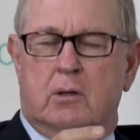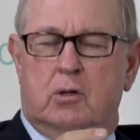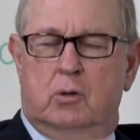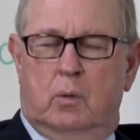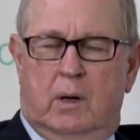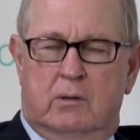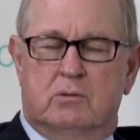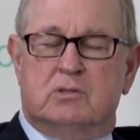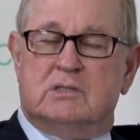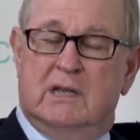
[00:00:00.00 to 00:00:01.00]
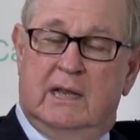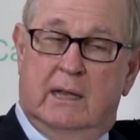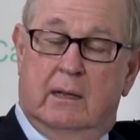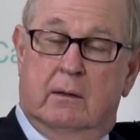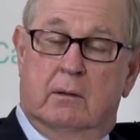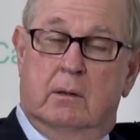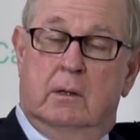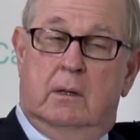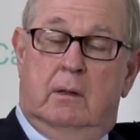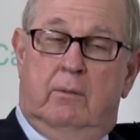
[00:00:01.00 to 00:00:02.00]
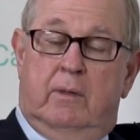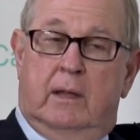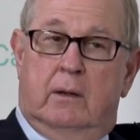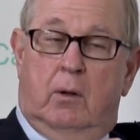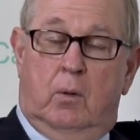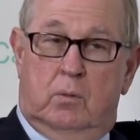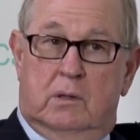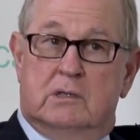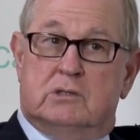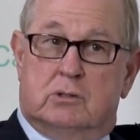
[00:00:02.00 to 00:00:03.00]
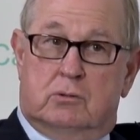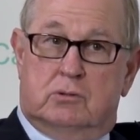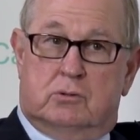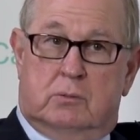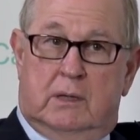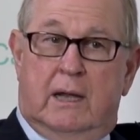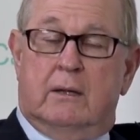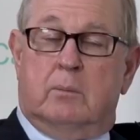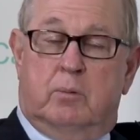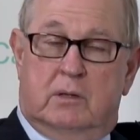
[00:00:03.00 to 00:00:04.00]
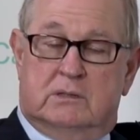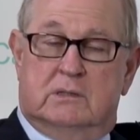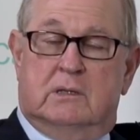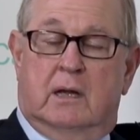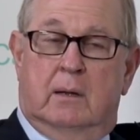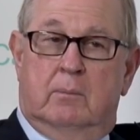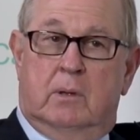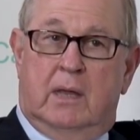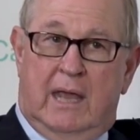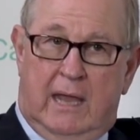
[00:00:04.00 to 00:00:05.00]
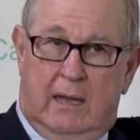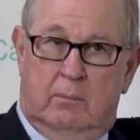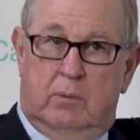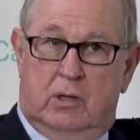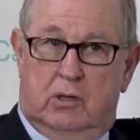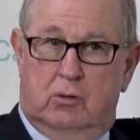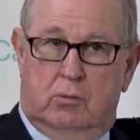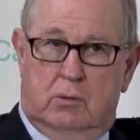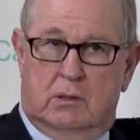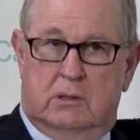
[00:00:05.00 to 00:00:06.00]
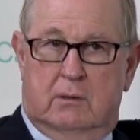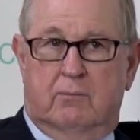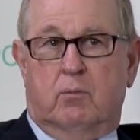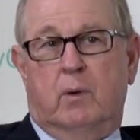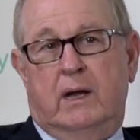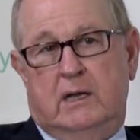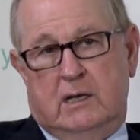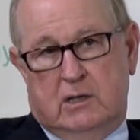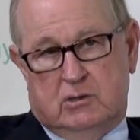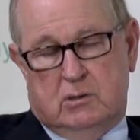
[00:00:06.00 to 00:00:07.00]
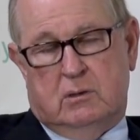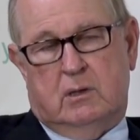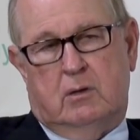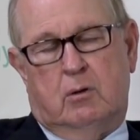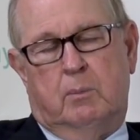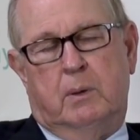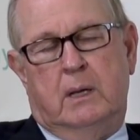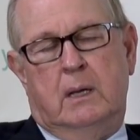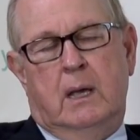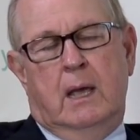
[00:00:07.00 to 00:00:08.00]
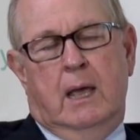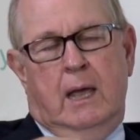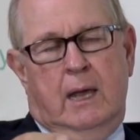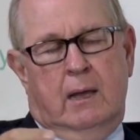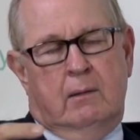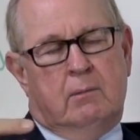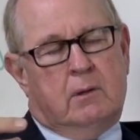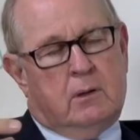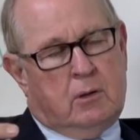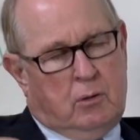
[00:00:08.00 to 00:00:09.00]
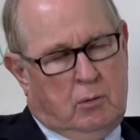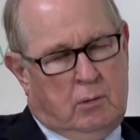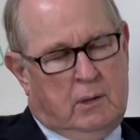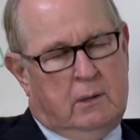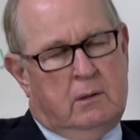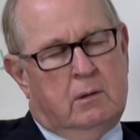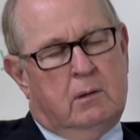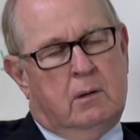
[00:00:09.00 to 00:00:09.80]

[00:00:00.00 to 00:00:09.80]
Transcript: you understand that only surgery at the present time can be curative. Radiation therapy and the current